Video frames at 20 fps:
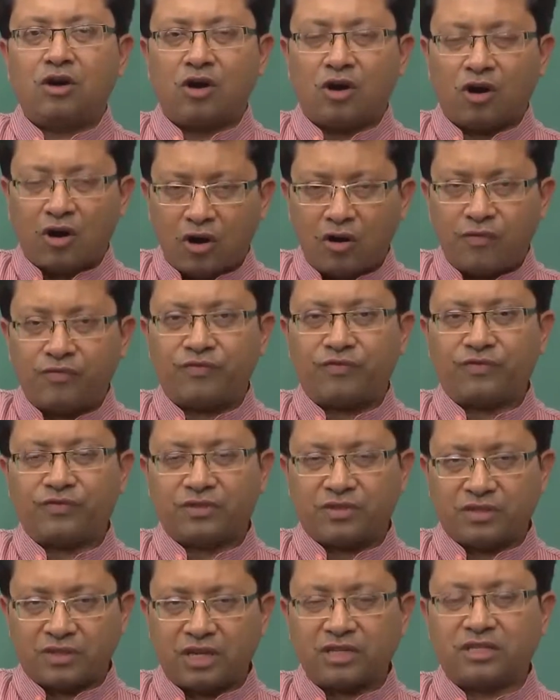of
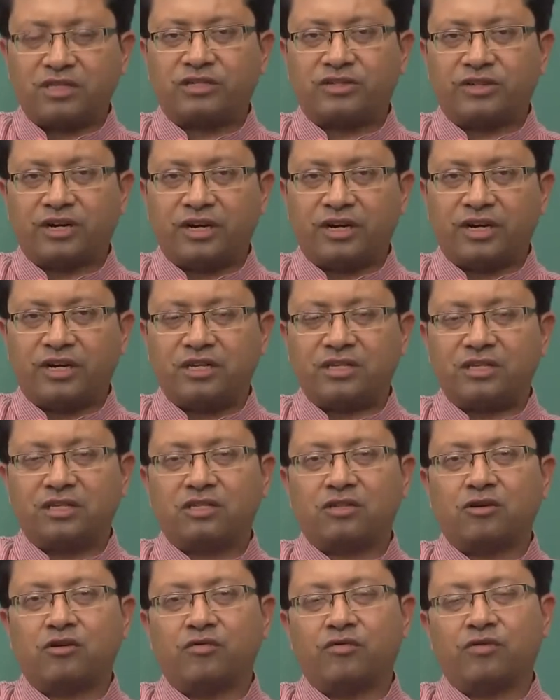such trainings
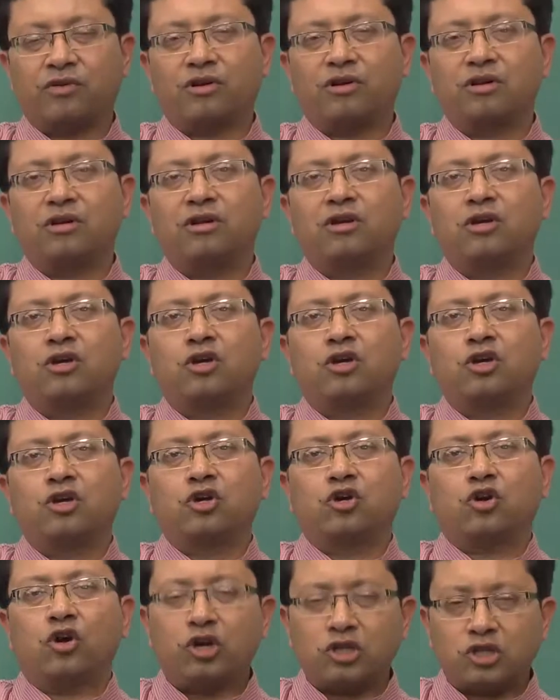in the overall
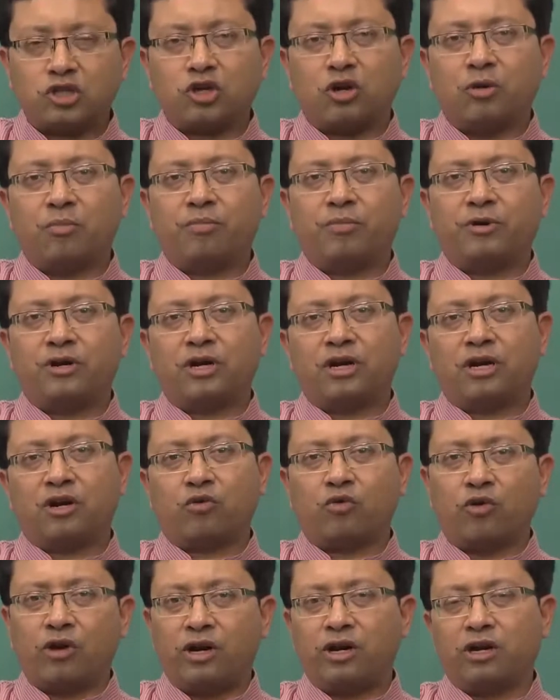cost component
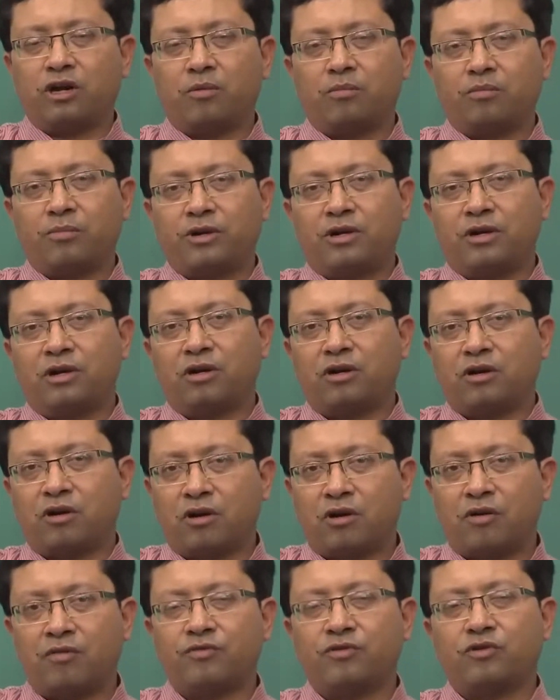and quality component
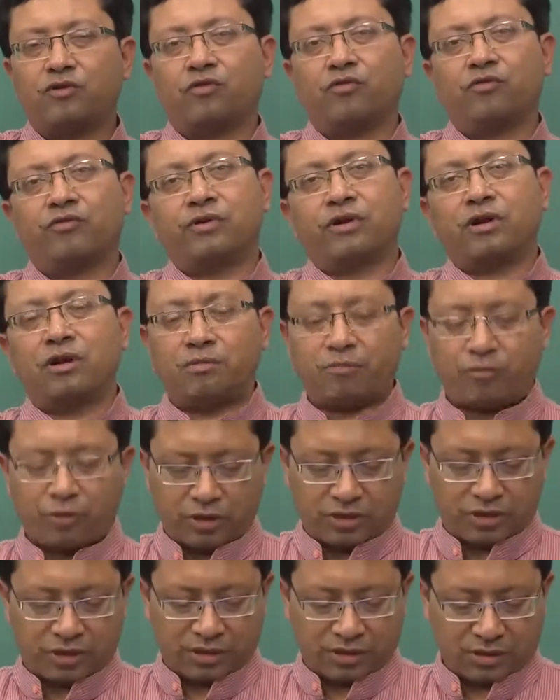of the overall
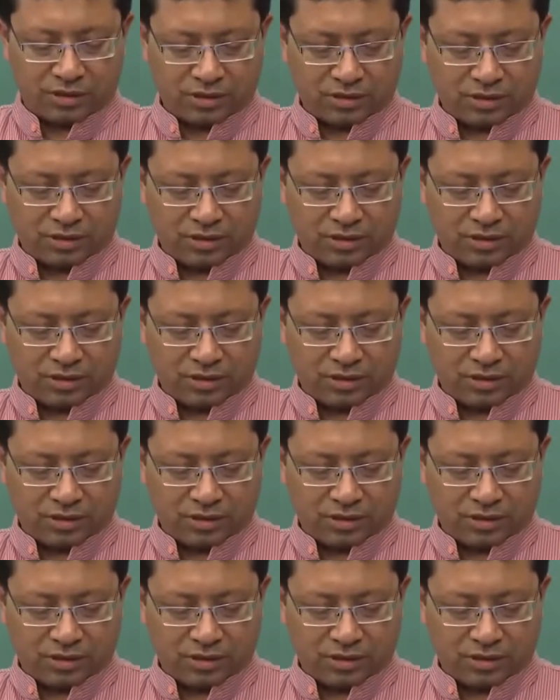process.